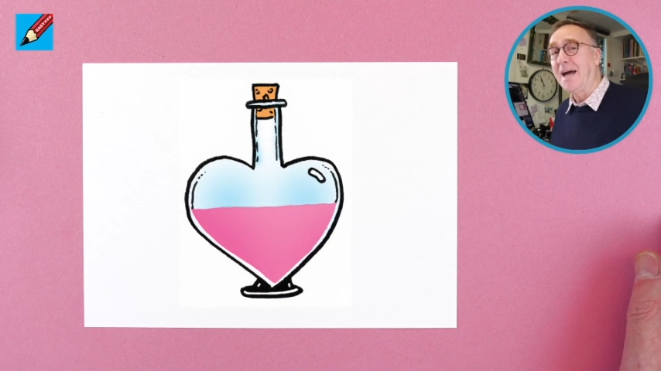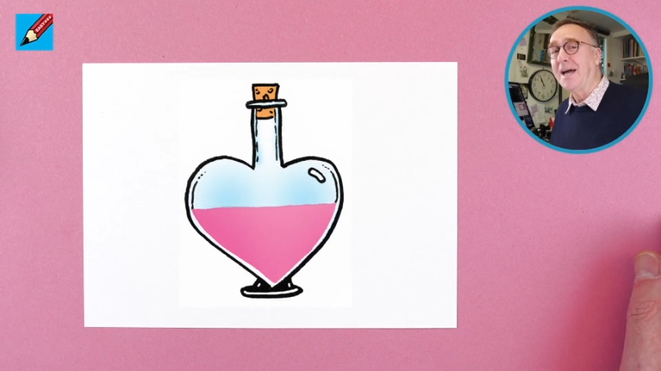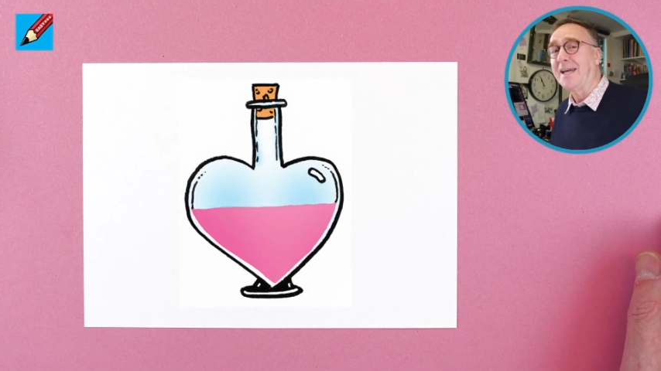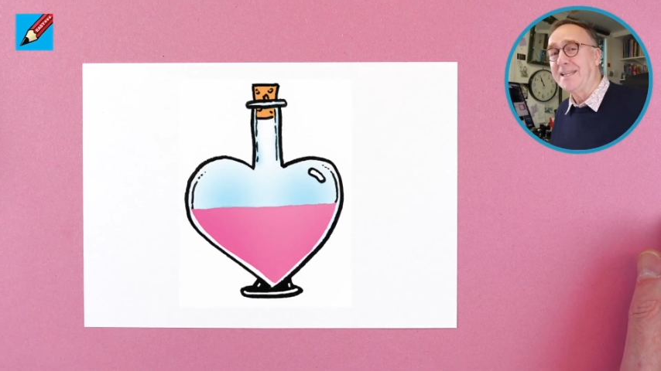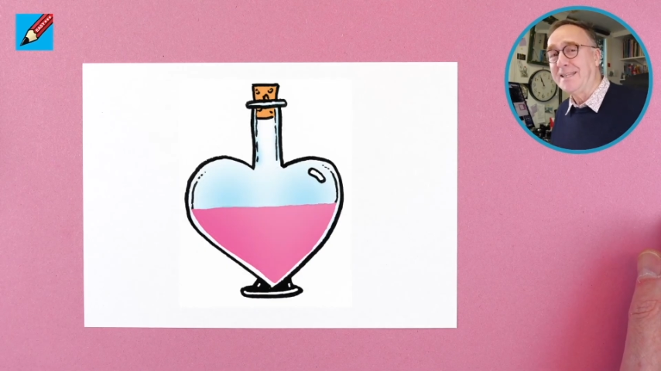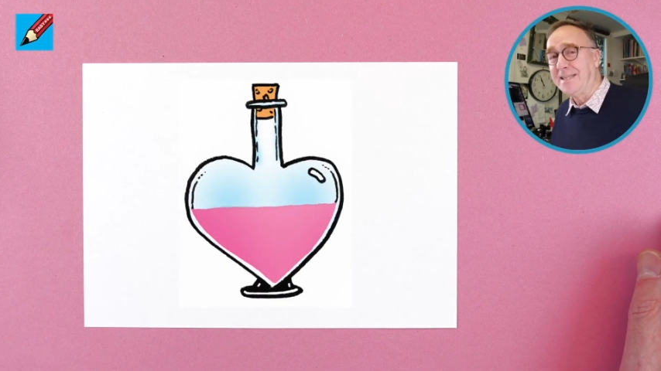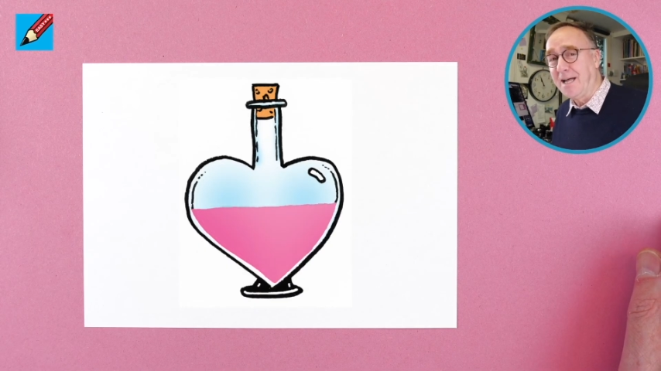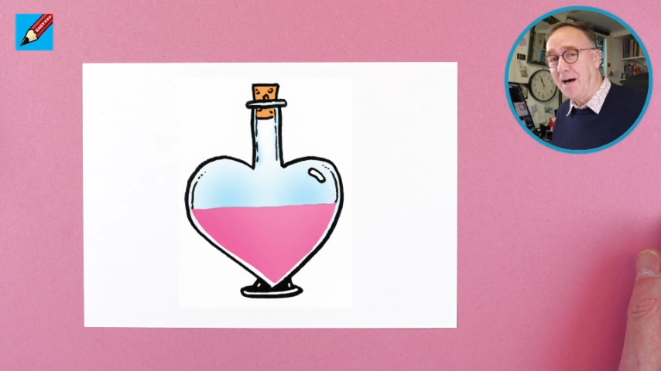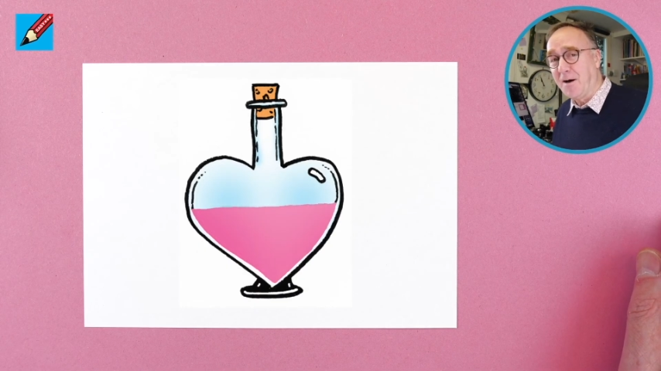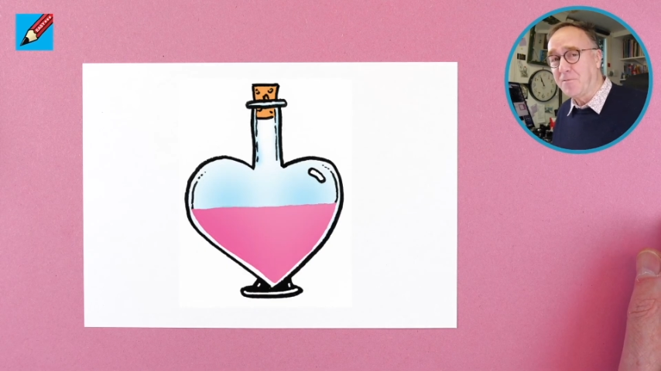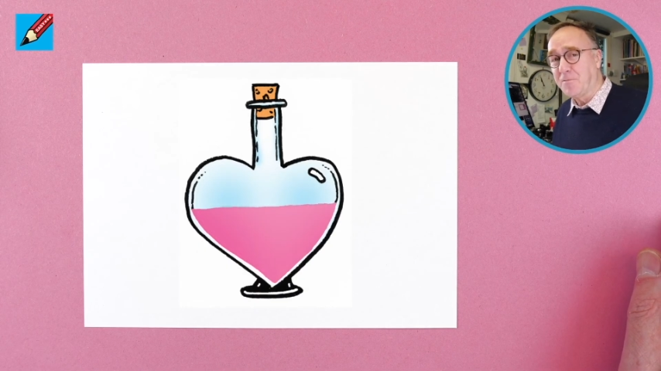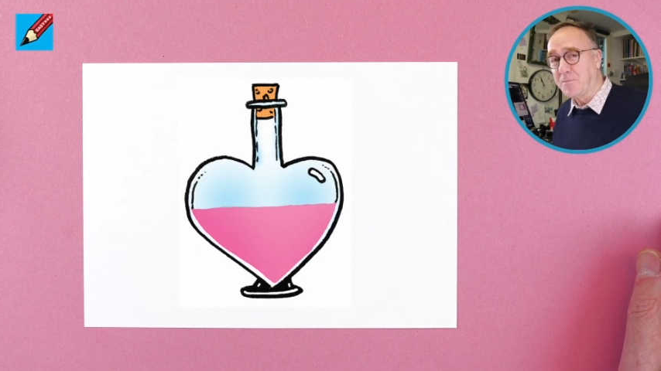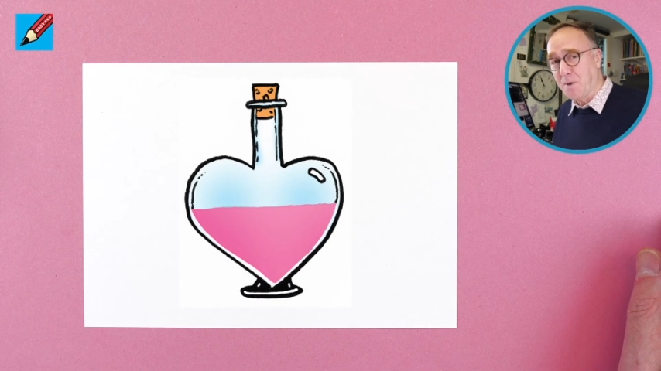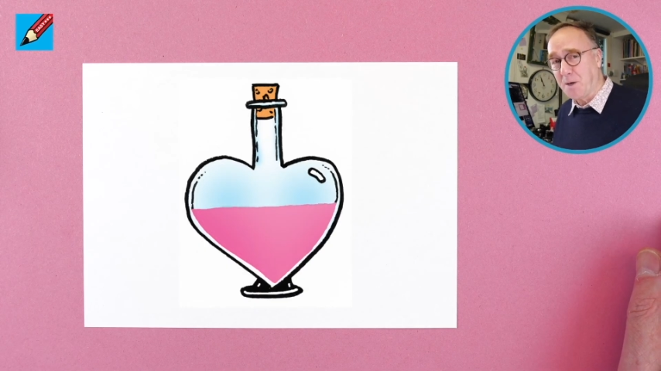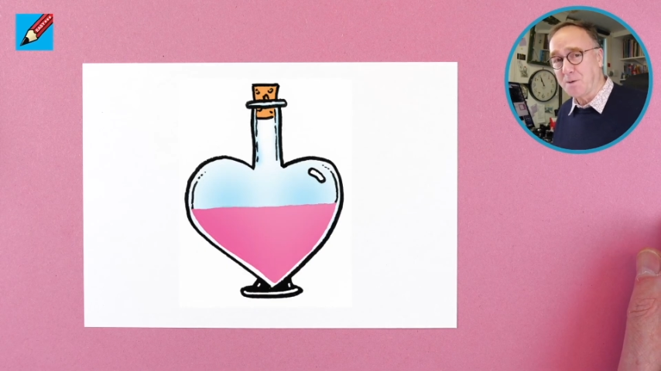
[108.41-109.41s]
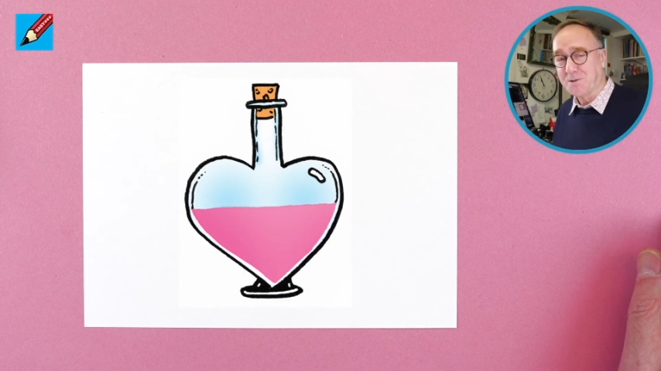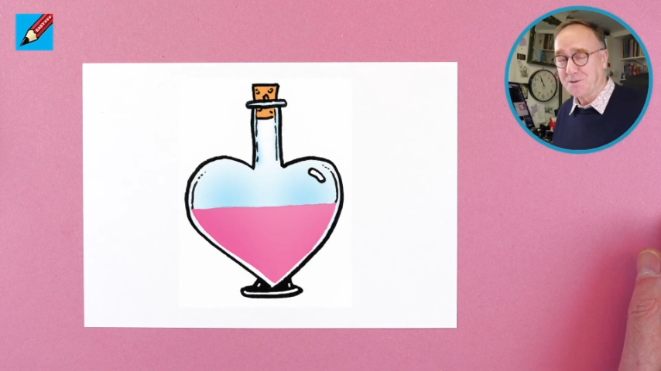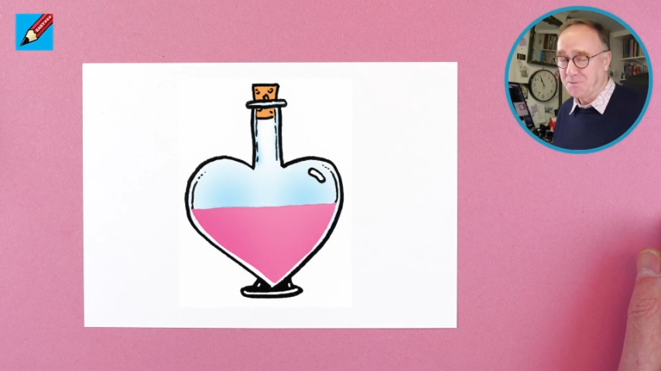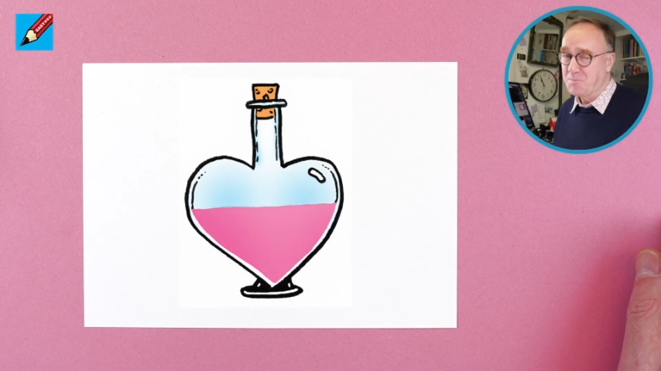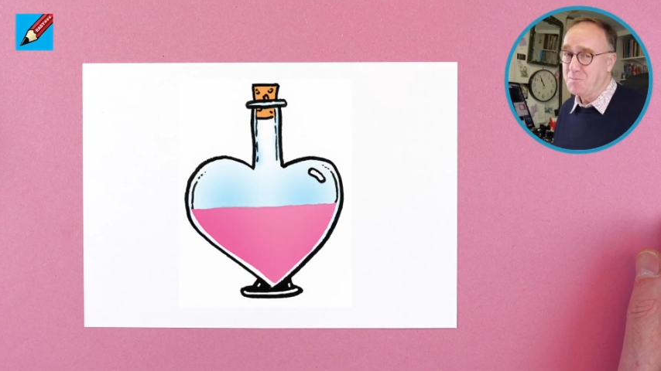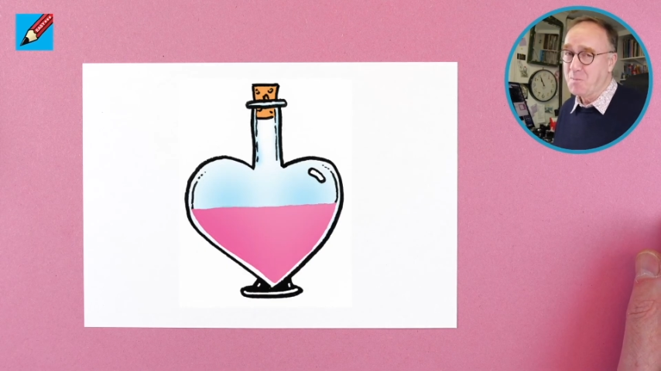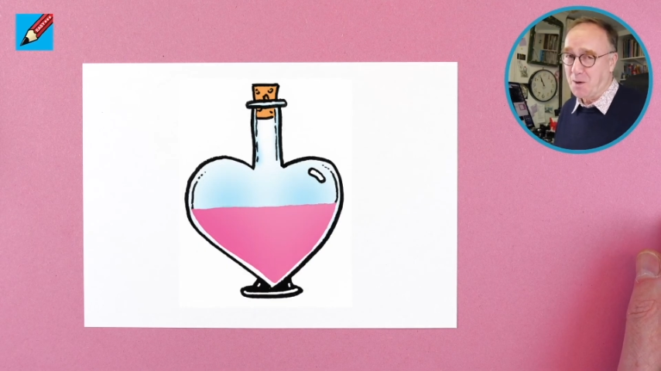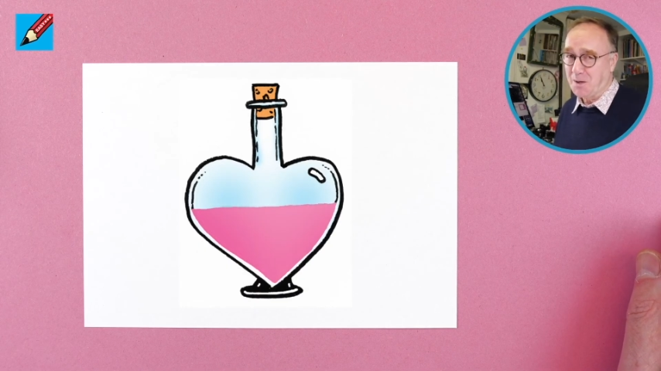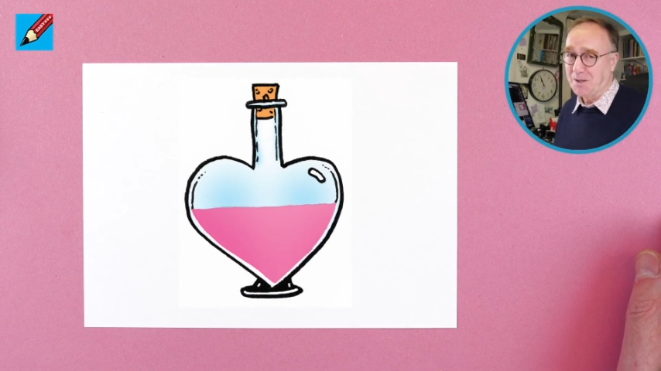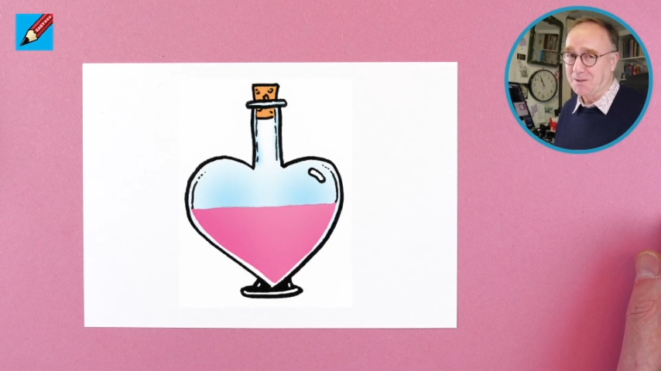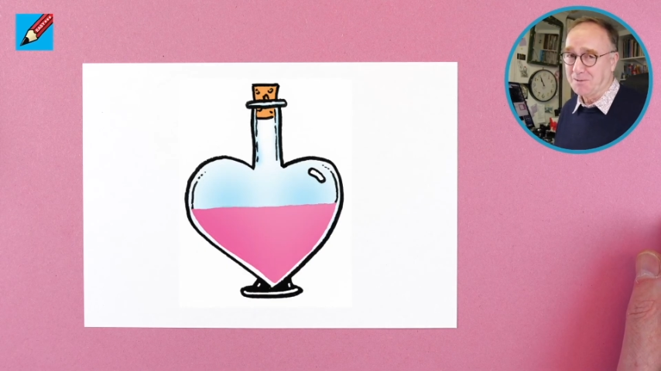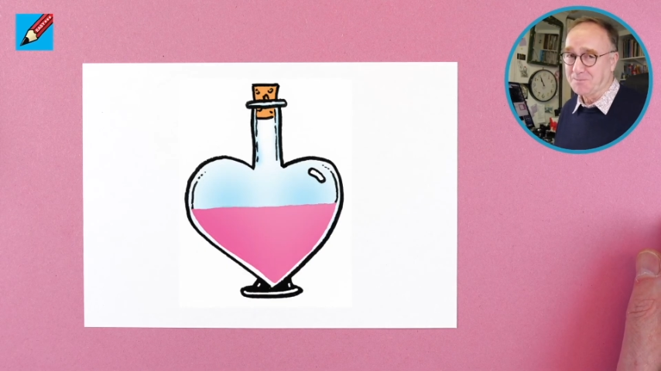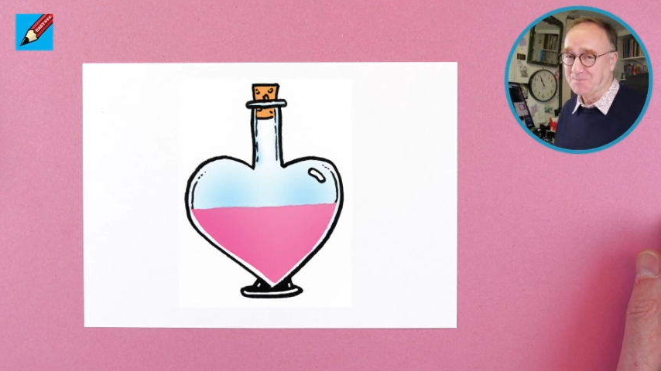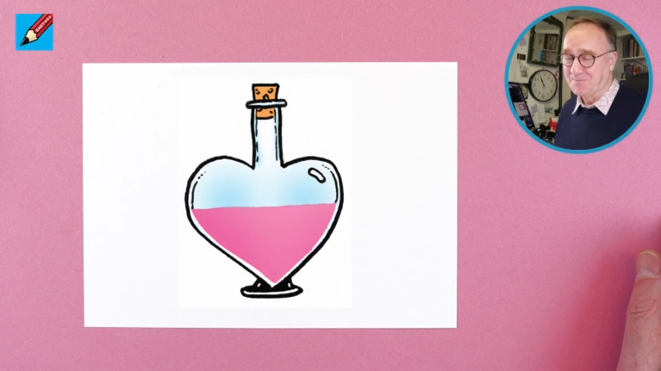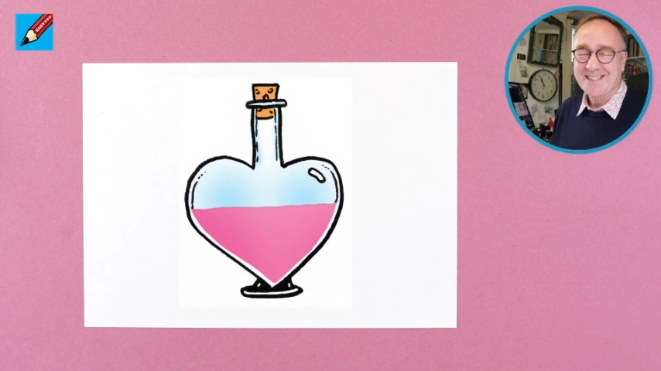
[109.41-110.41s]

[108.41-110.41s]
a love potion bottle.